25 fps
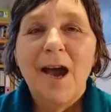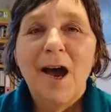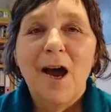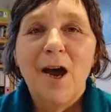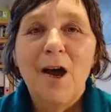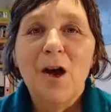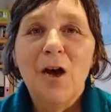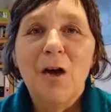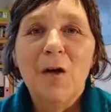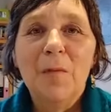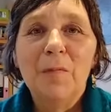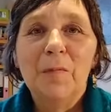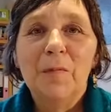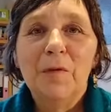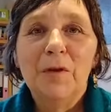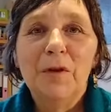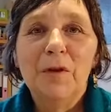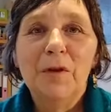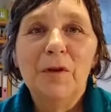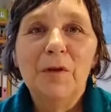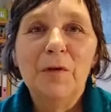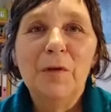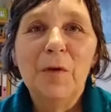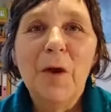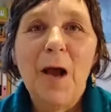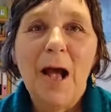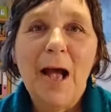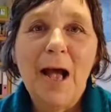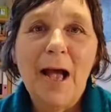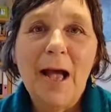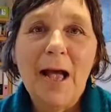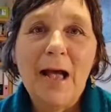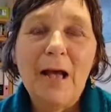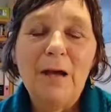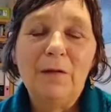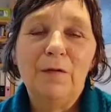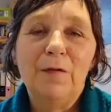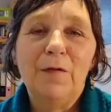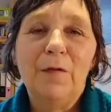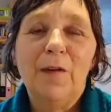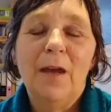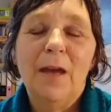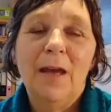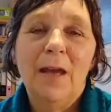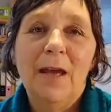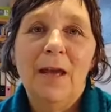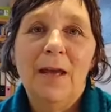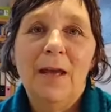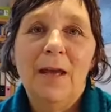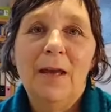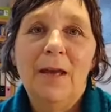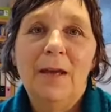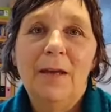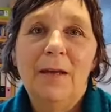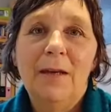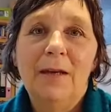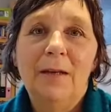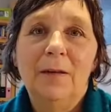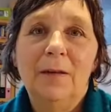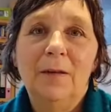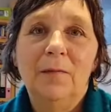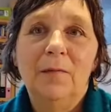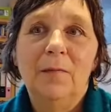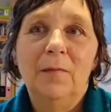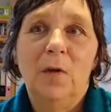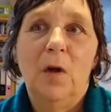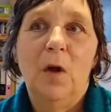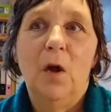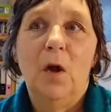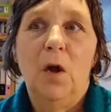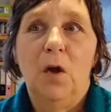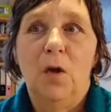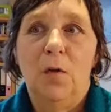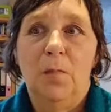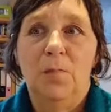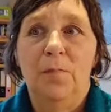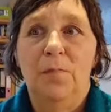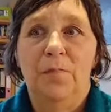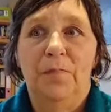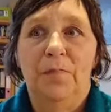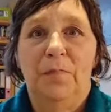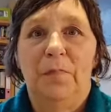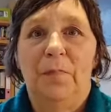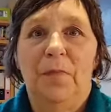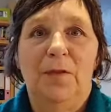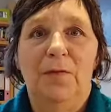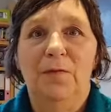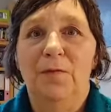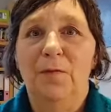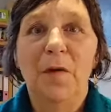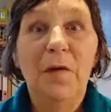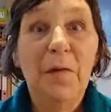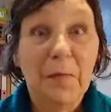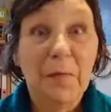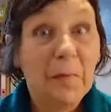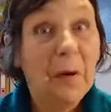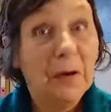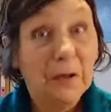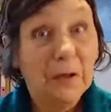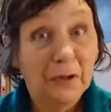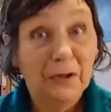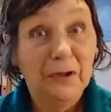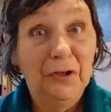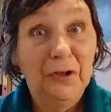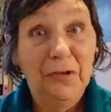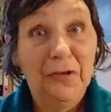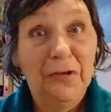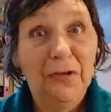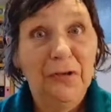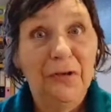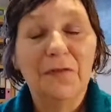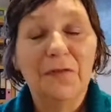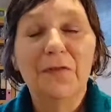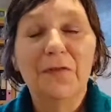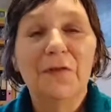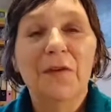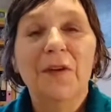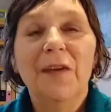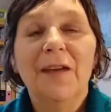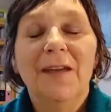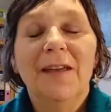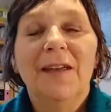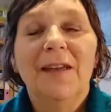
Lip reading: to have a very much alive